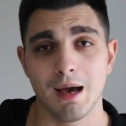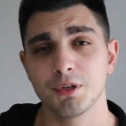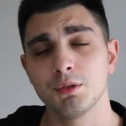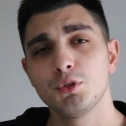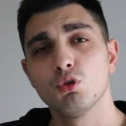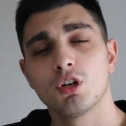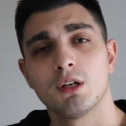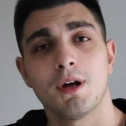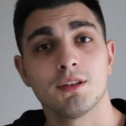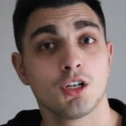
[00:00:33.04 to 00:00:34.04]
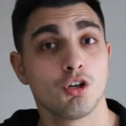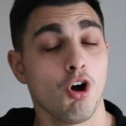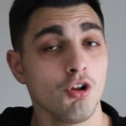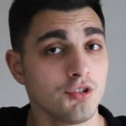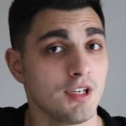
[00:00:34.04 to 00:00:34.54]
I'm going to be talking about the
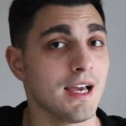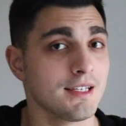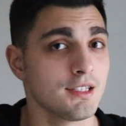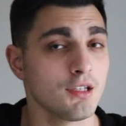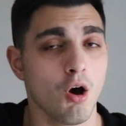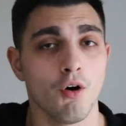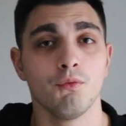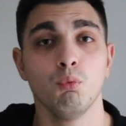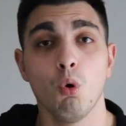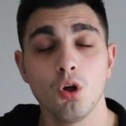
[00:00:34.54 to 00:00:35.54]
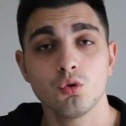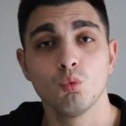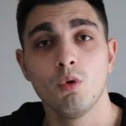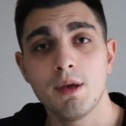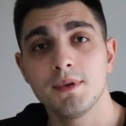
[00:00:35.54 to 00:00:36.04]
context of what
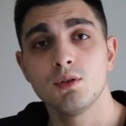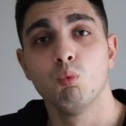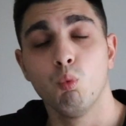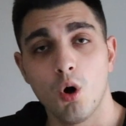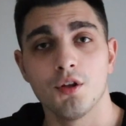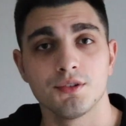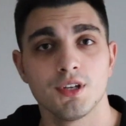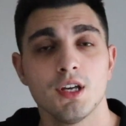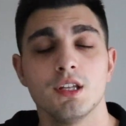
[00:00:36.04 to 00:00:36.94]
women want